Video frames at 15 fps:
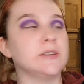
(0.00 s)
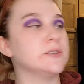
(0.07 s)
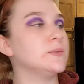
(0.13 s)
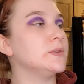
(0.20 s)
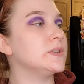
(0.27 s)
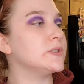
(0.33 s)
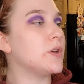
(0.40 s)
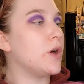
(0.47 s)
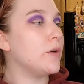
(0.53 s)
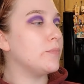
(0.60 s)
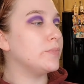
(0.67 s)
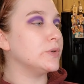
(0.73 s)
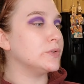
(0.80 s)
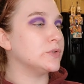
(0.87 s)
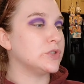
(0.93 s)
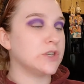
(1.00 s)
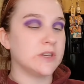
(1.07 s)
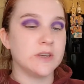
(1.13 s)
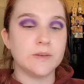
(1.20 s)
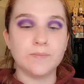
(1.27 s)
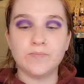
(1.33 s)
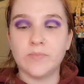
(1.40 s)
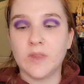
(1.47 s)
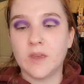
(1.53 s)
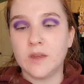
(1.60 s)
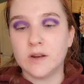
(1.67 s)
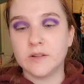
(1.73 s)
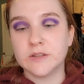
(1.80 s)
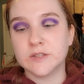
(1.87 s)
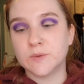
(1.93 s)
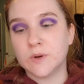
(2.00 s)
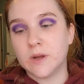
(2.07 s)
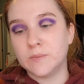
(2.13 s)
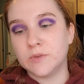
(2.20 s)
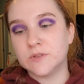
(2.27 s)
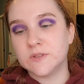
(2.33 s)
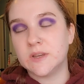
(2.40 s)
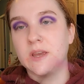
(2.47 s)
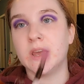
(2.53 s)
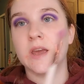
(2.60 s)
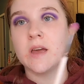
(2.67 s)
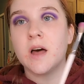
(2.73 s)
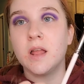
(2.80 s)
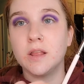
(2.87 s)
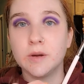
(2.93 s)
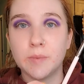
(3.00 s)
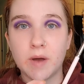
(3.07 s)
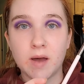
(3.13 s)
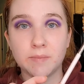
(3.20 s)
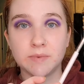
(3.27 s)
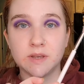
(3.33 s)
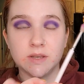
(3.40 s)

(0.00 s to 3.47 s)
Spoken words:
This one is called Boujee, and on this one I'm using a ColourPop